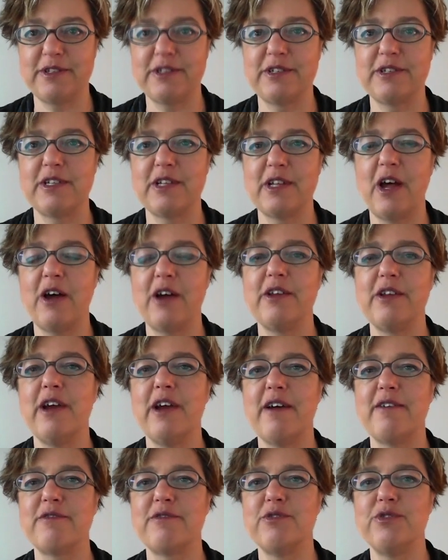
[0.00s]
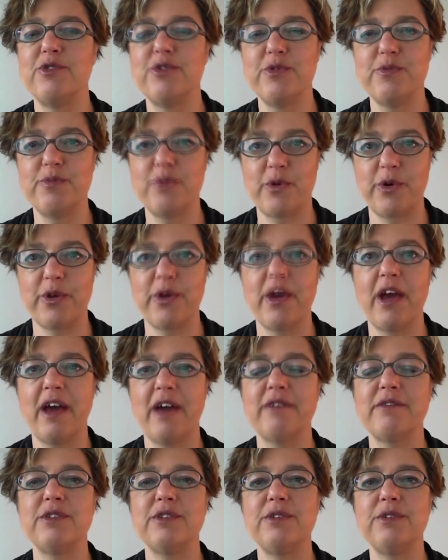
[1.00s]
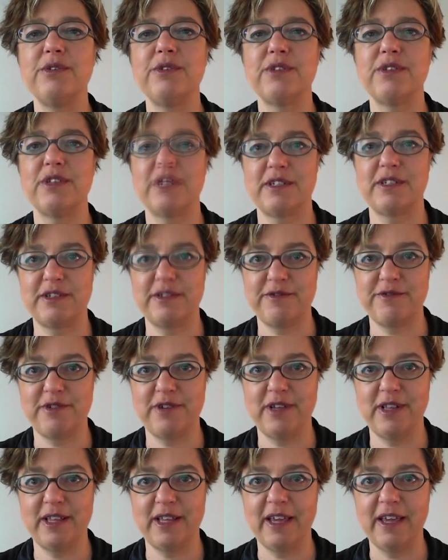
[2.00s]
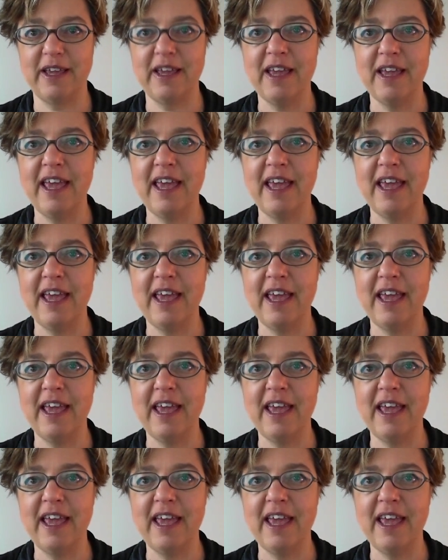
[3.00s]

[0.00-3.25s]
It's not you have to do more, you have to do things differently.